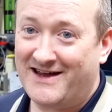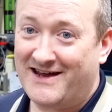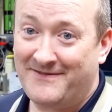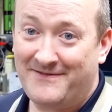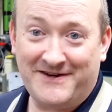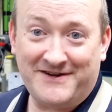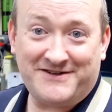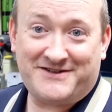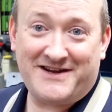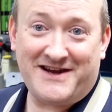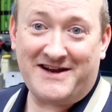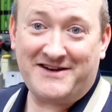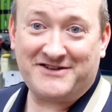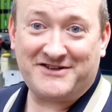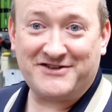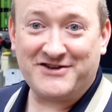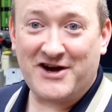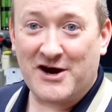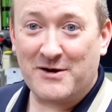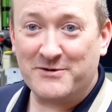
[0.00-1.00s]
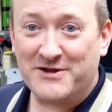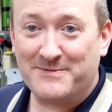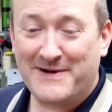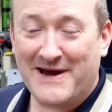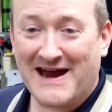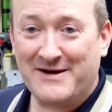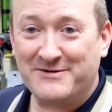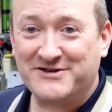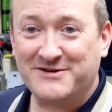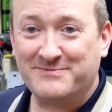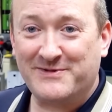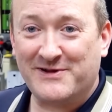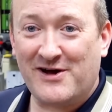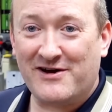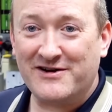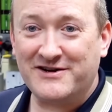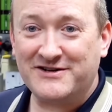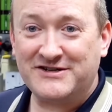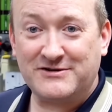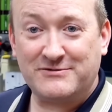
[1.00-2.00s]
If it's dead, start with the power
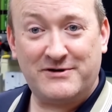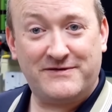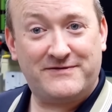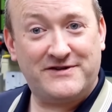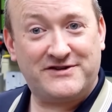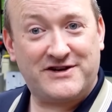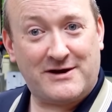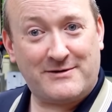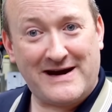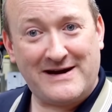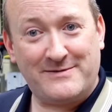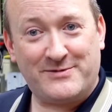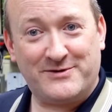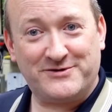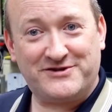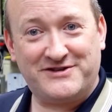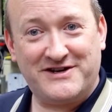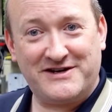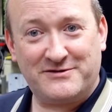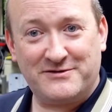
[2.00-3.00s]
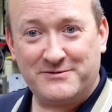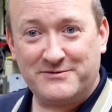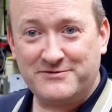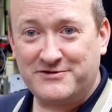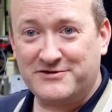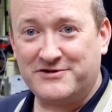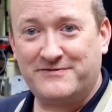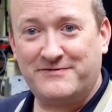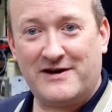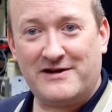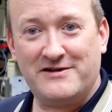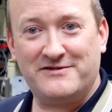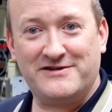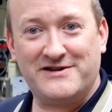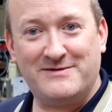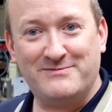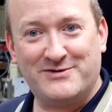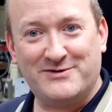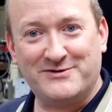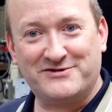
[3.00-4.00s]
supplies, or if there's no output signal, just follow
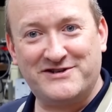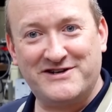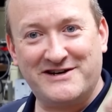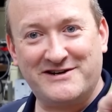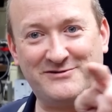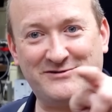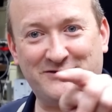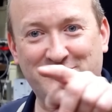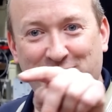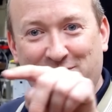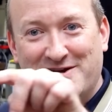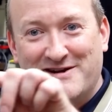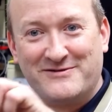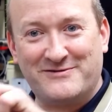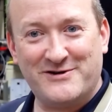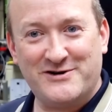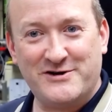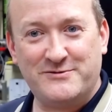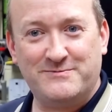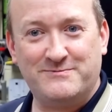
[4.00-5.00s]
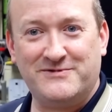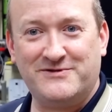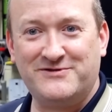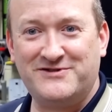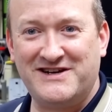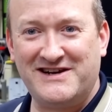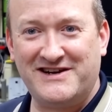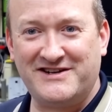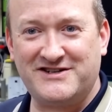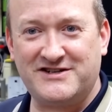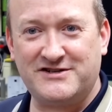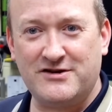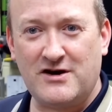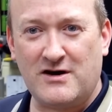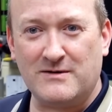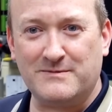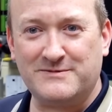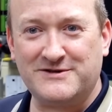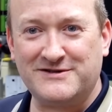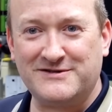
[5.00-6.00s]
the input signal all the way through until it
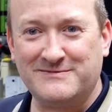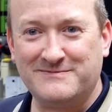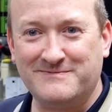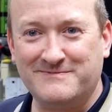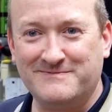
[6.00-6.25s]
stops.